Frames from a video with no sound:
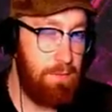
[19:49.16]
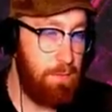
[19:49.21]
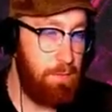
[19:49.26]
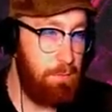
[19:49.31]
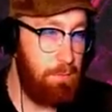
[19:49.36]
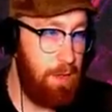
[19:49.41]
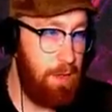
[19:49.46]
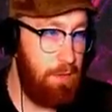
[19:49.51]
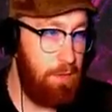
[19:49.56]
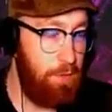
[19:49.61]

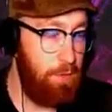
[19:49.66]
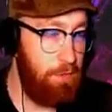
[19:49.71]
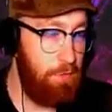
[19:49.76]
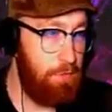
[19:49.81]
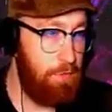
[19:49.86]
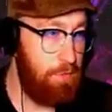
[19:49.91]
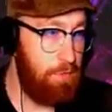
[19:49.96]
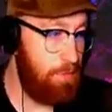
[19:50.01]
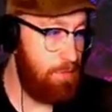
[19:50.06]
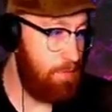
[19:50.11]
My old...
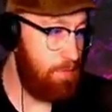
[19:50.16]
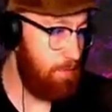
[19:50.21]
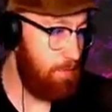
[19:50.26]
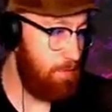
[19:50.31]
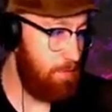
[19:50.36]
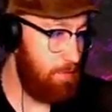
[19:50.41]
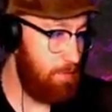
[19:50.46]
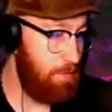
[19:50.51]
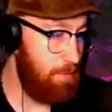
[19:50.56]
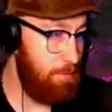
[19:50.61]

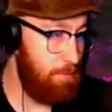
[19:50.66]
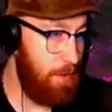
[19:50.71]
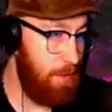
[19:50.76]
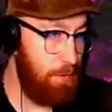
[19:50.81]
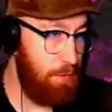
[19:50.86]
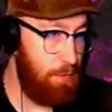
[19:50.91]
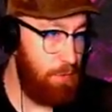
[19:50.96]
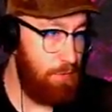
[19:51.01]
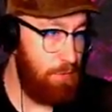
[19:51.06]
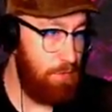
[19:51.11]
My
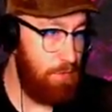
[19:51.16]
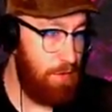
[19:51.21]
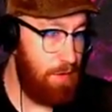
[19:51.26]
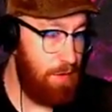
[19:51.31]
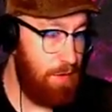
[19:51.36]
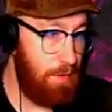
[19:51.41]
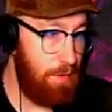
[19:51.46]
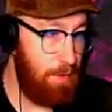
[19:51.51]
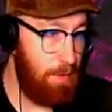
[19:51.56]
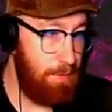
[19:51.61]
old,
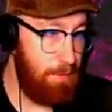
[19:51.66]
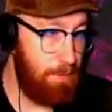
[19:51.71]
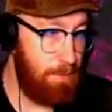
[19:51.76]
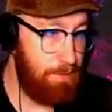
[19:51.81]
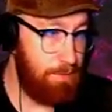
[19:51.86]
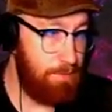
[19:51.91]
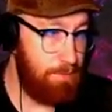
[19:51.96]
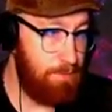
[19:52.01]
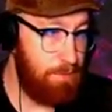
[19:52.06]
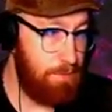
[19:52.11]
uh...
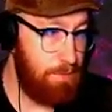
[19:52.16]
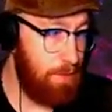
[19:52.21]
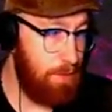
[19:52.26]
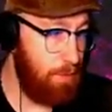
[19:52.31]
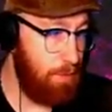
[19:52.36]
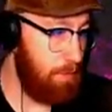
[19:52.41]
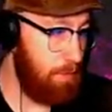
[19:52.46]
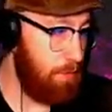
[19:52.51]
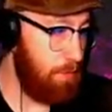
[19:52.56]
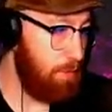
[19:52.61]

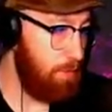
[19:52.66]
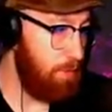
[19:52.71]
Hold on, I'm